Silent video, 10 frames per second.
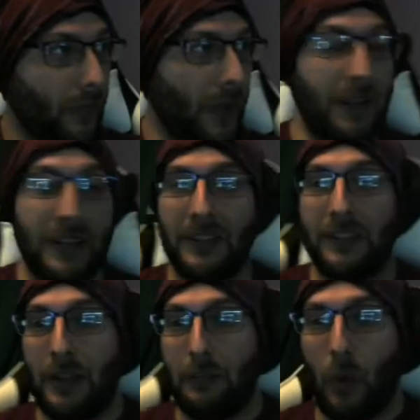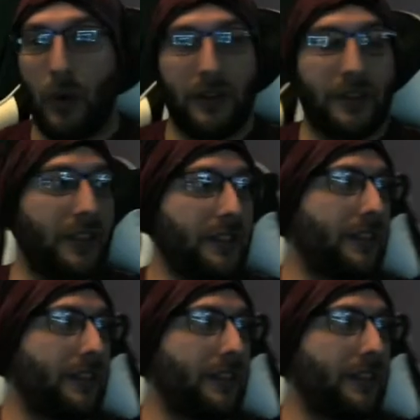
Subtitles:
This is the important gist.